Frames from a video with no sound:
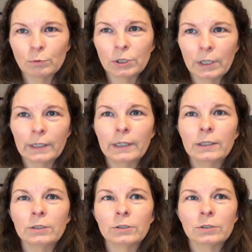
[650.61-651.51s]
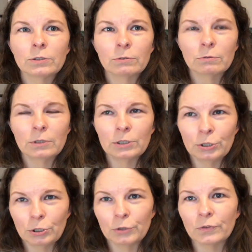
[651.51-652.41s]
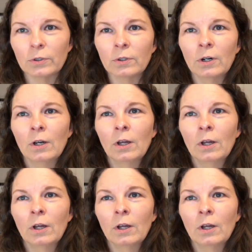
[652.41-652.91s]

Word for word: study is is useful.